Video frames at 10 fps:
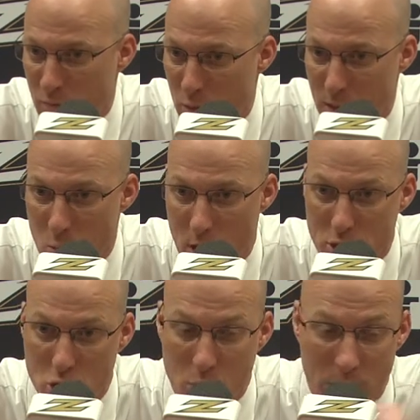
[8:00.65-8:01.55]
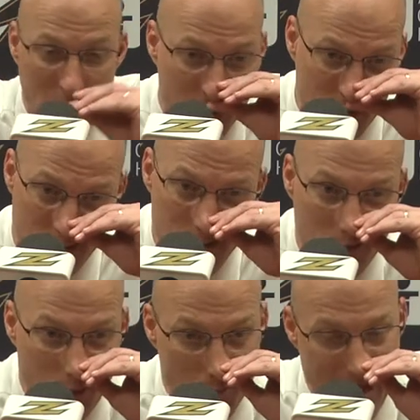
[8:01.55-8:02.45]
we've only won two of those
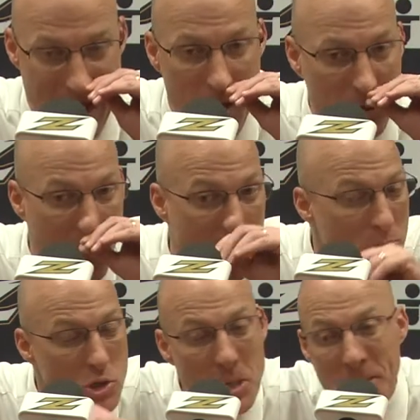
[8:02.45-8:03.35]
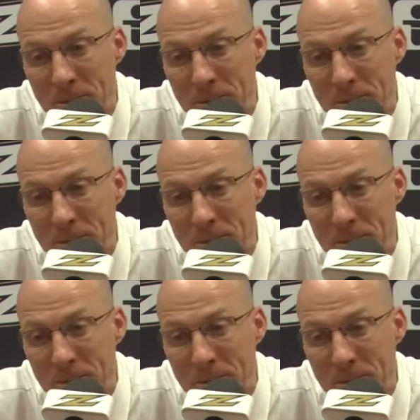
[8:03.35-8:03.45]
in terms of outcomes.